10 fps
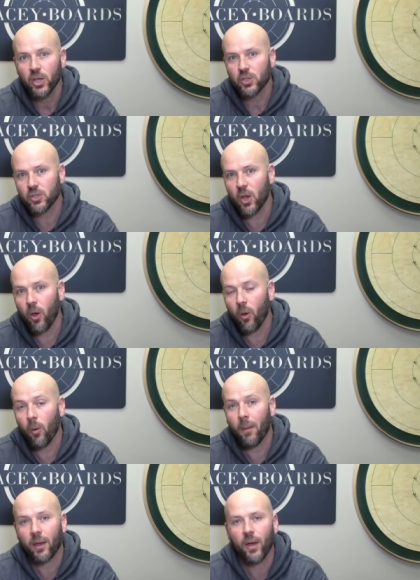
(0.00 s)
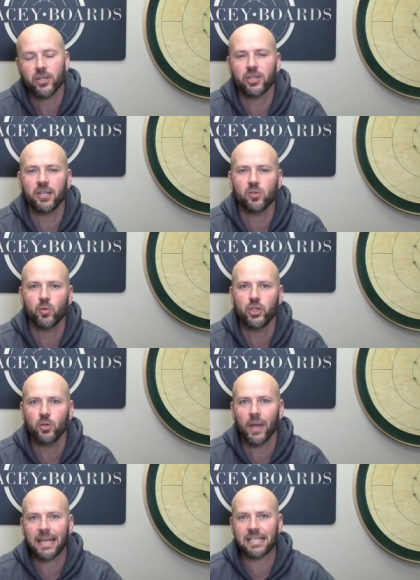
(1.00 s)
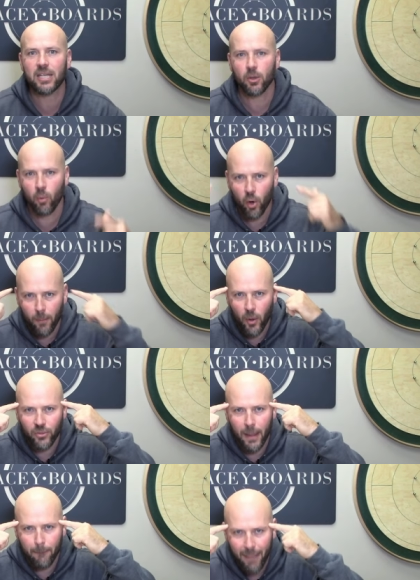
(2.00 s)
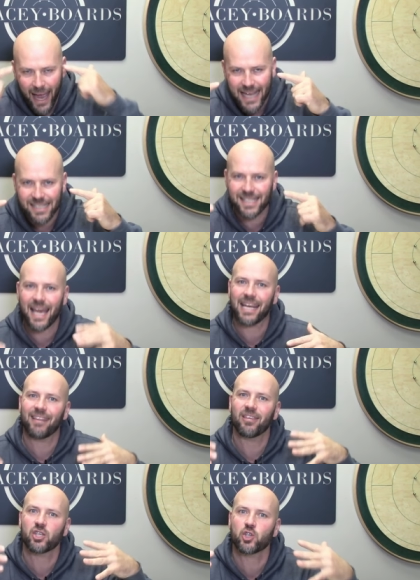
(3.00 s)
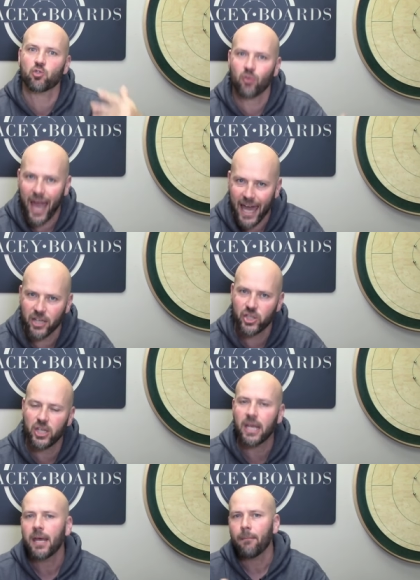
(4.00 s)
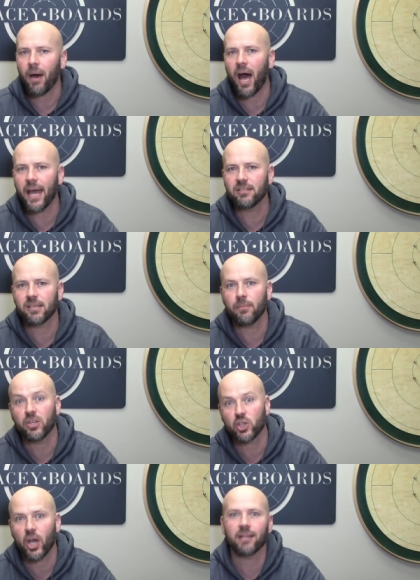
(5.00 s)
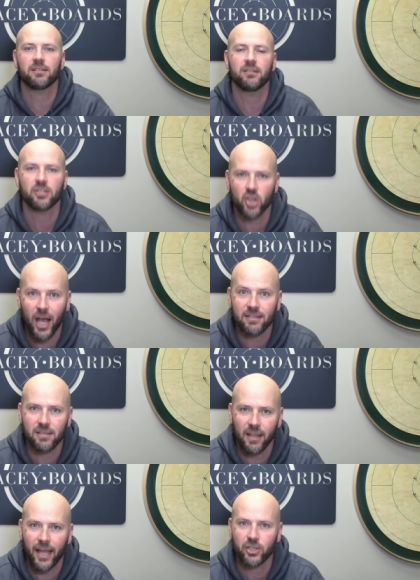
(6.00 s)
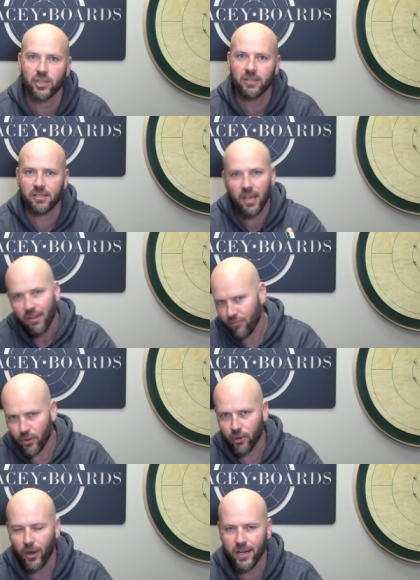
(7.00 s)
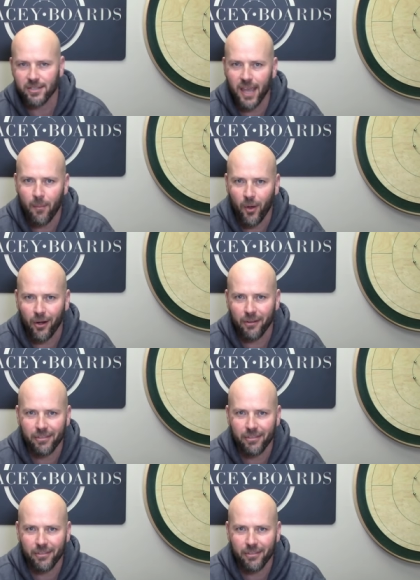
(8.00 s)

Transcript: So, my question is would you like to hear more about the mindset and the strategy behind some of the shots and the shot selections for the greatest game on earth?